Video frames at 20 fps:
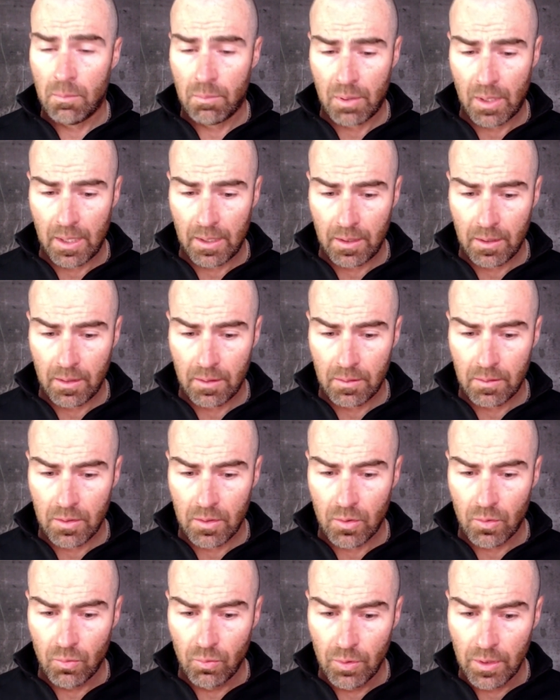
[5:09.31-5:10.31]
but
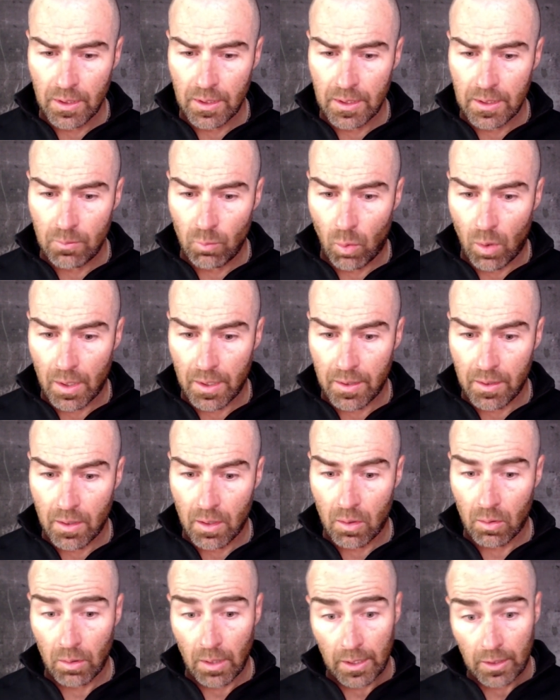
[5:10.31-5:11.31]
you really want to
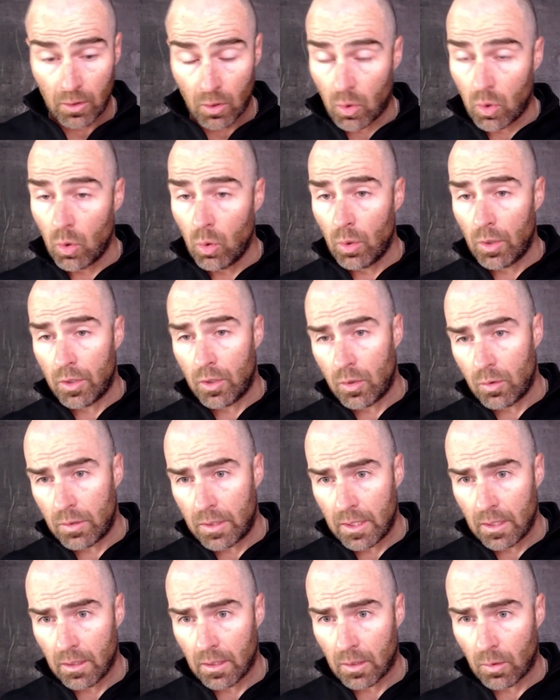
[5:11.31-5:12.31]
know, like, who are you
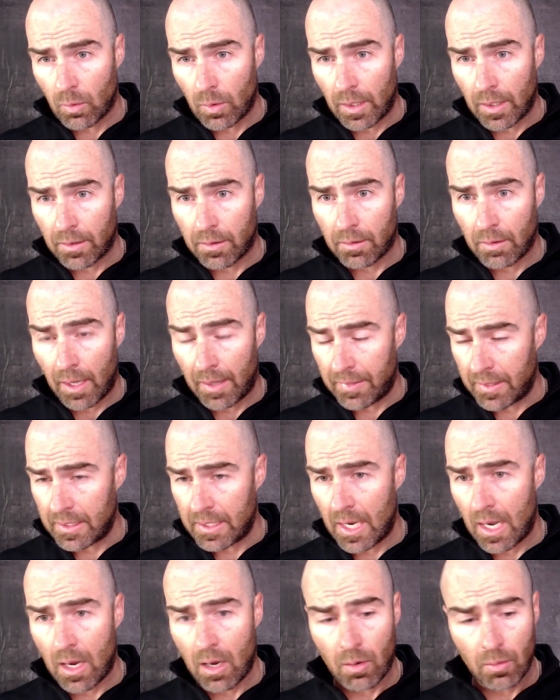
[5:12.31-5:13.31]
dealing with at the
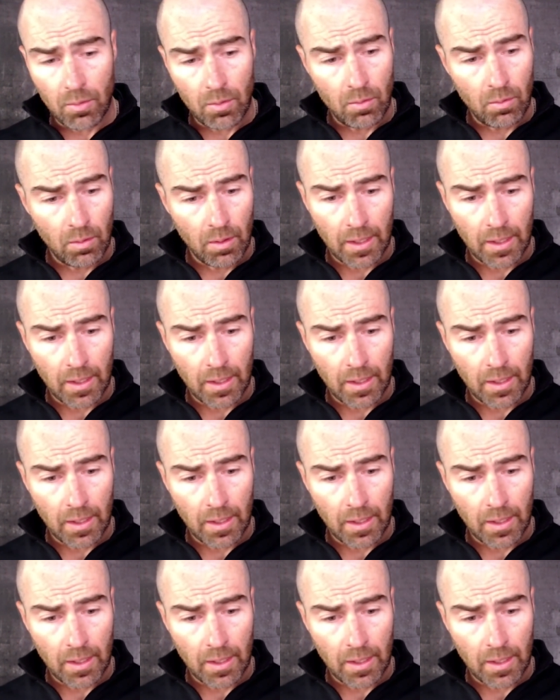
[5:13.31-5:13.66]
town?